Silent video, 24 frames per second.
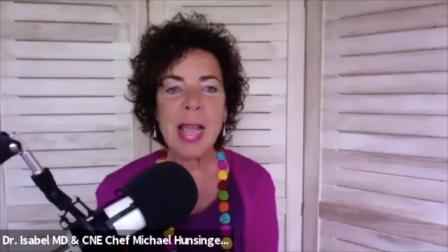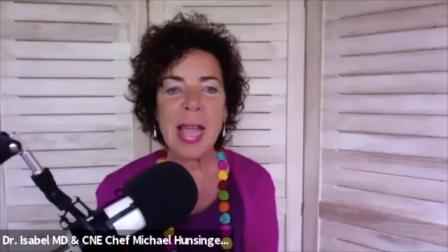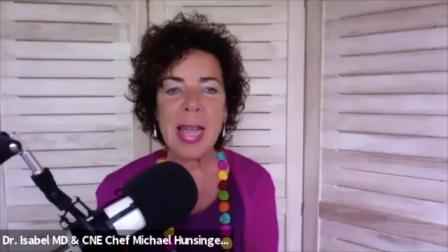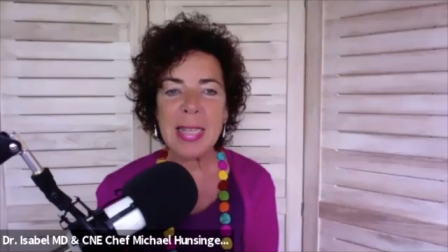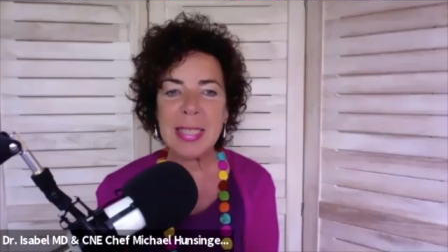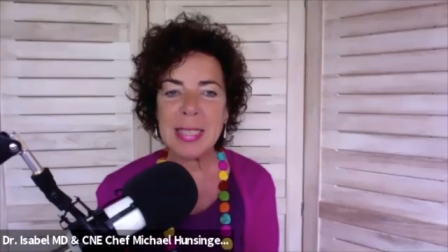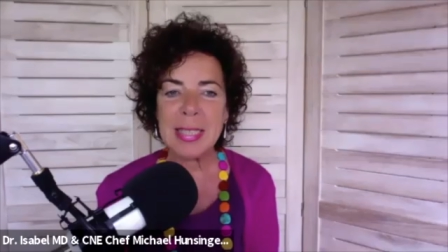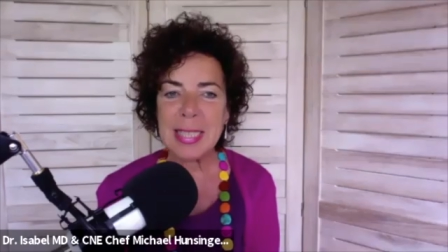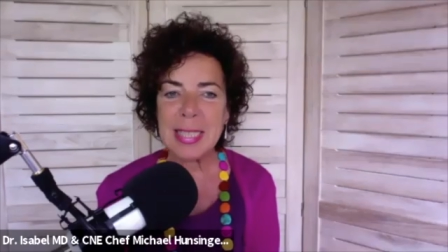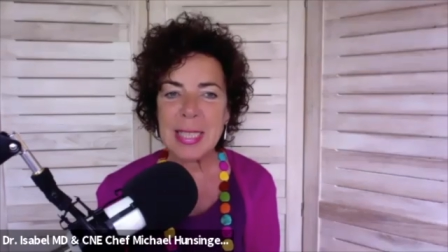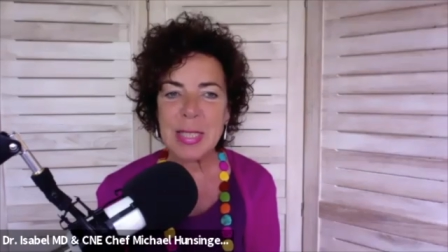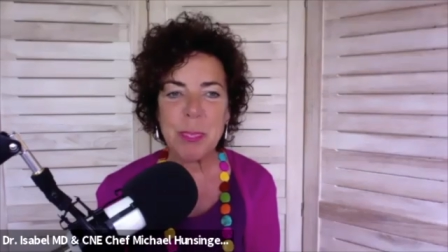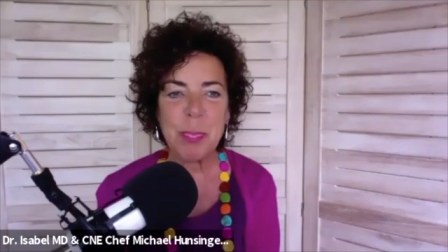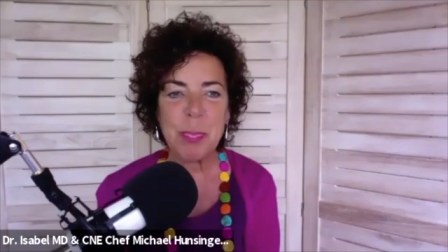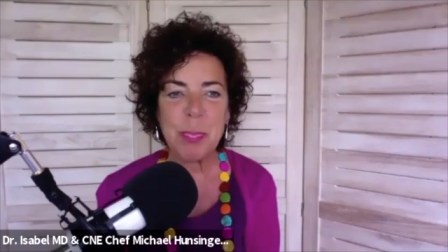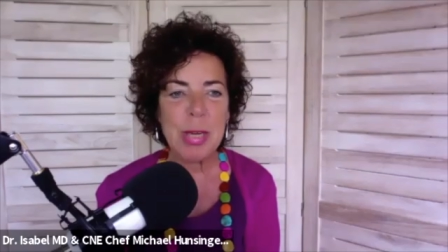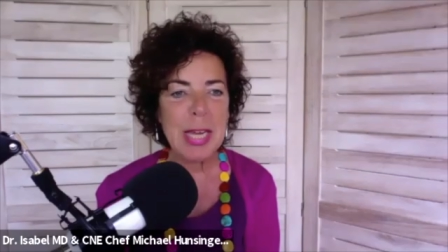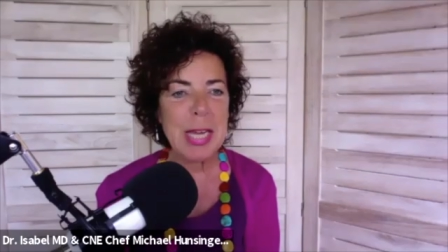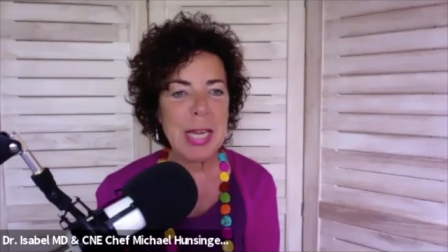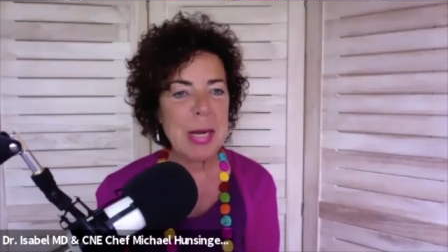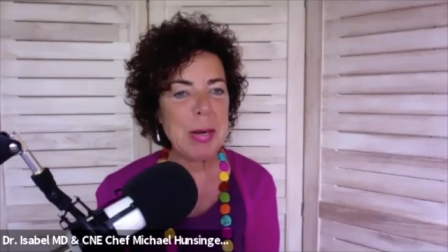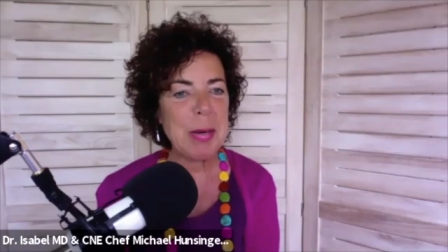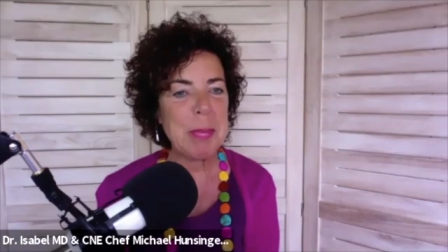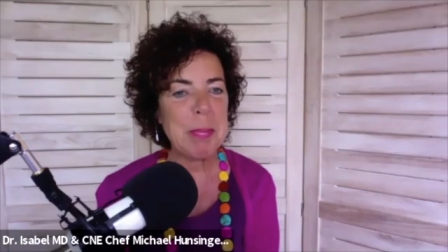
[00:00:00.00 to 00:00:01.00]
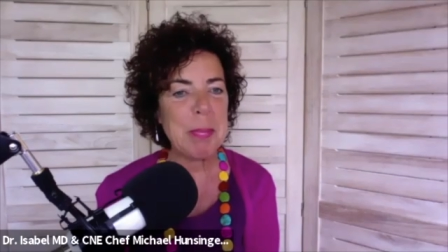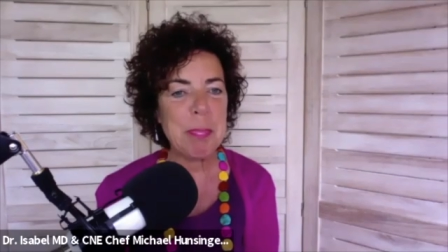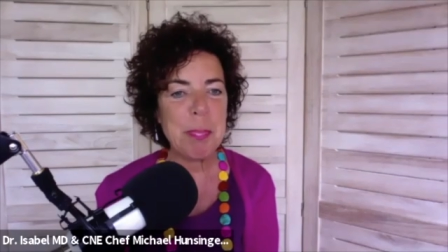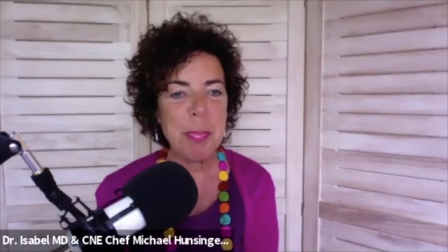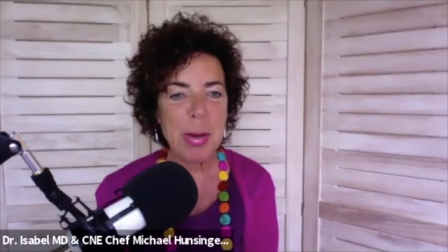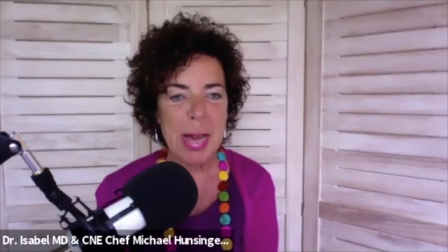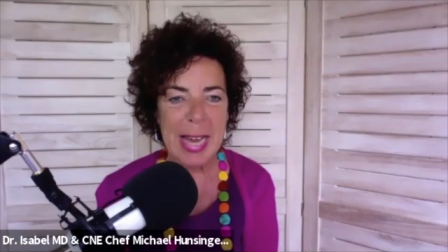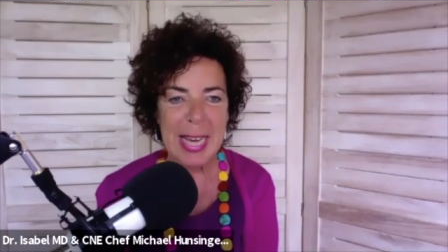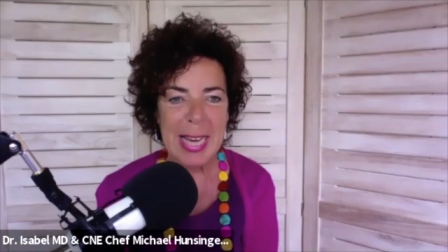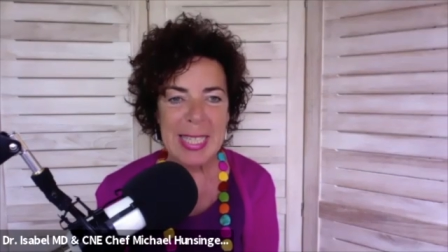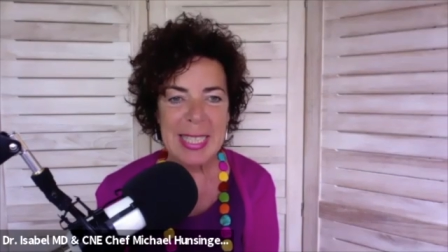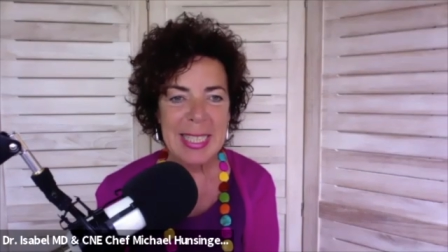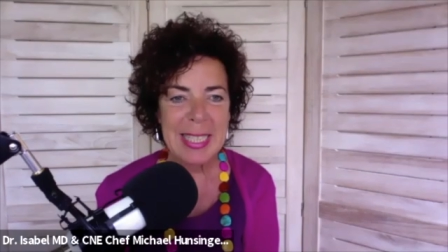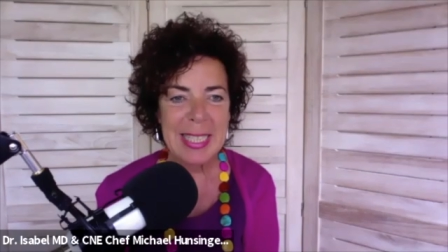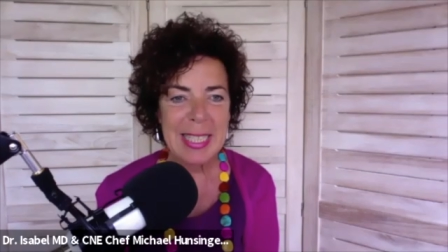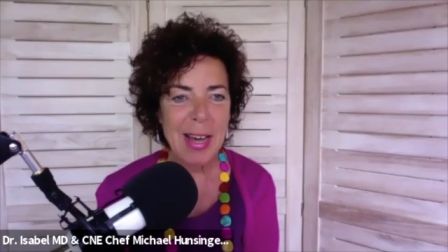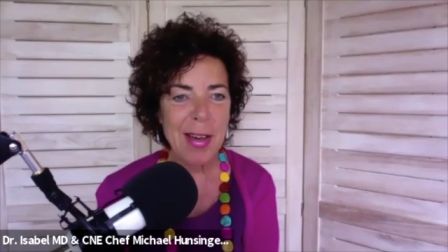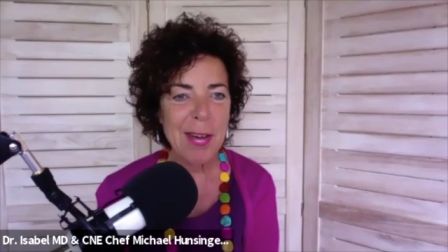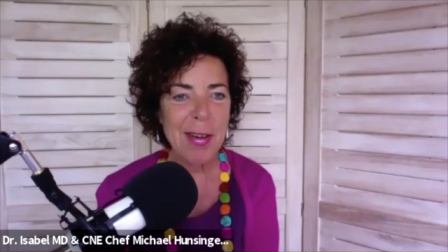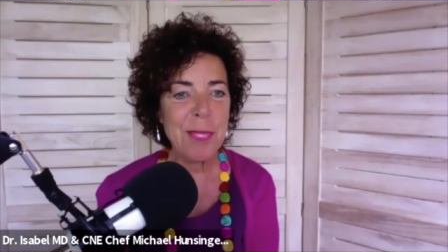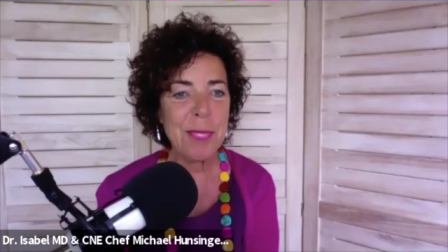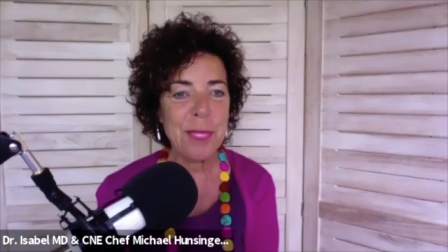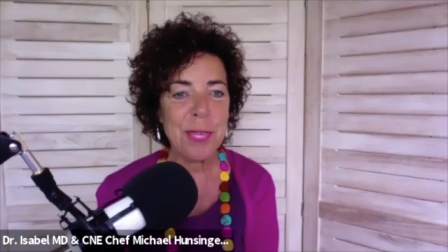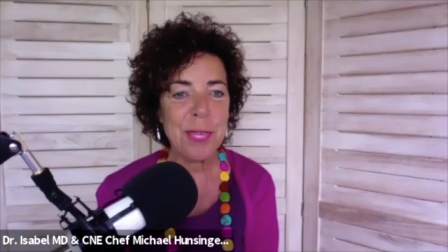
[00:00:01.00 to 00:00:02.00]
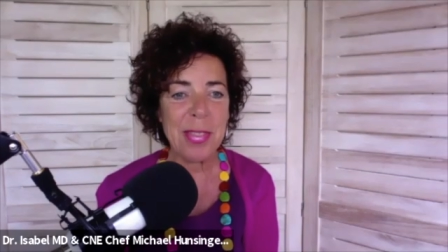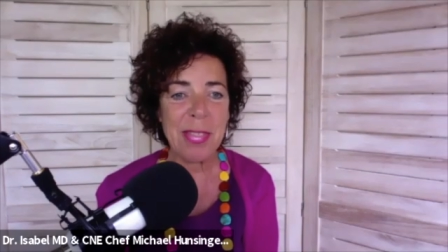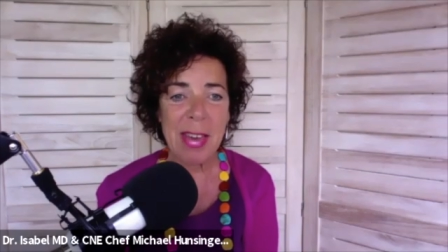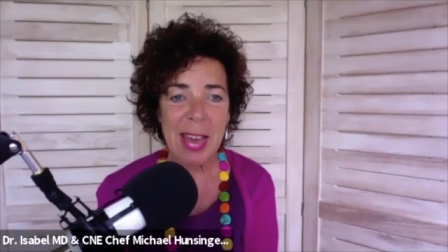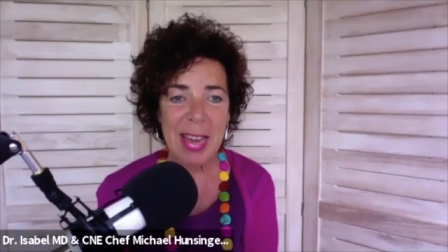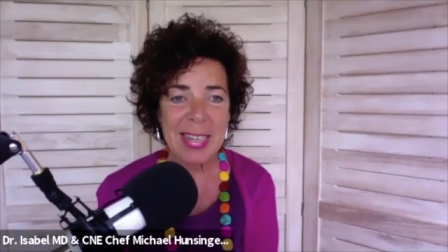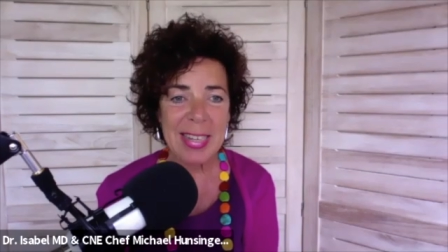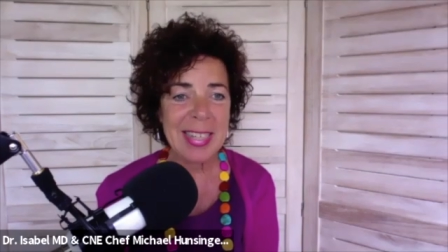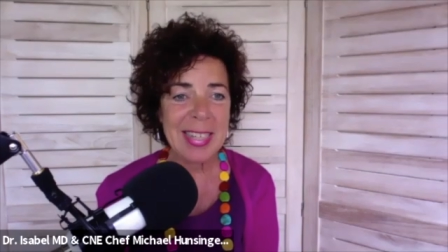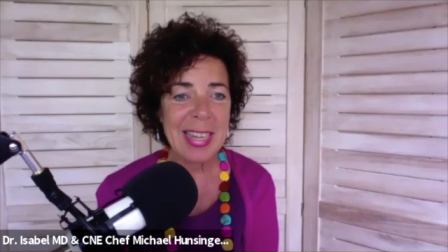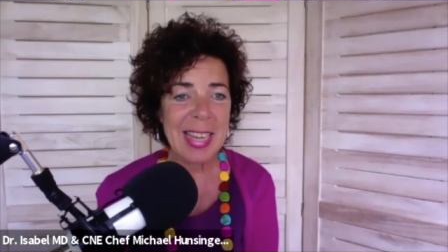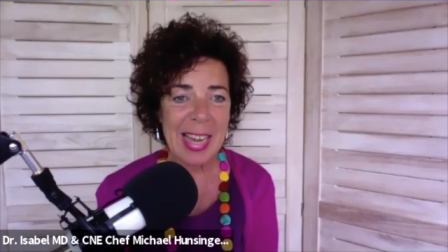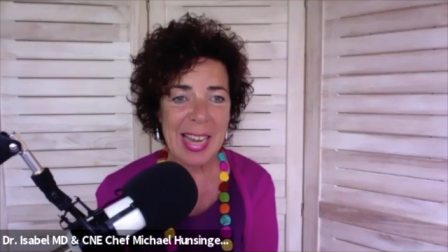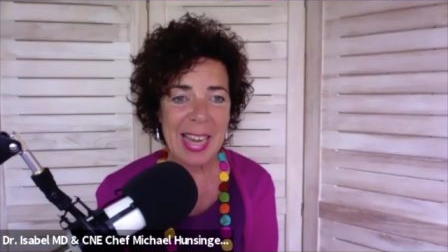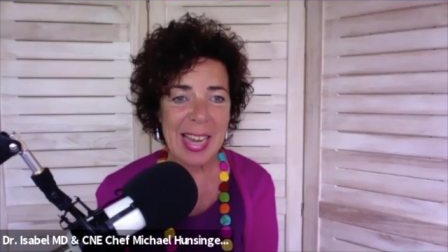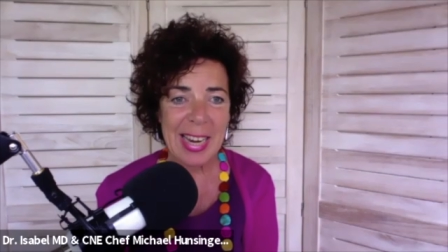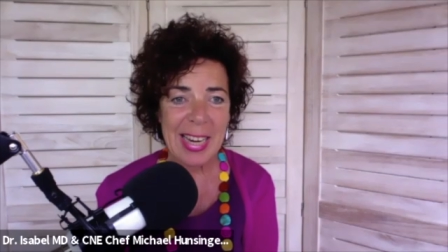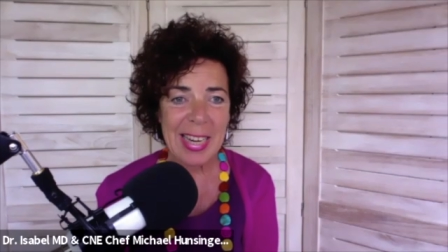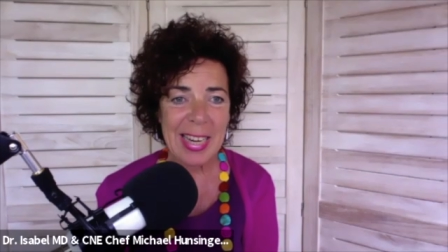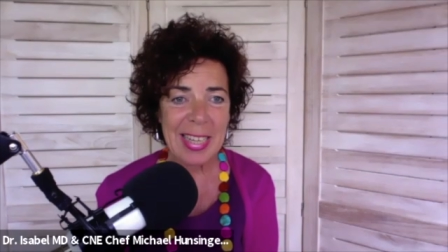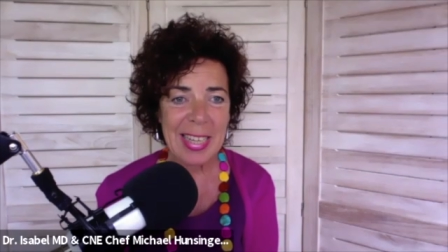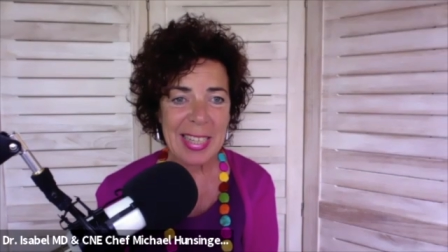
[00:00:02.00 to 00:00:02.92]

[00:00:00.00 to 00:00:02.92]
And just be your best self for that day.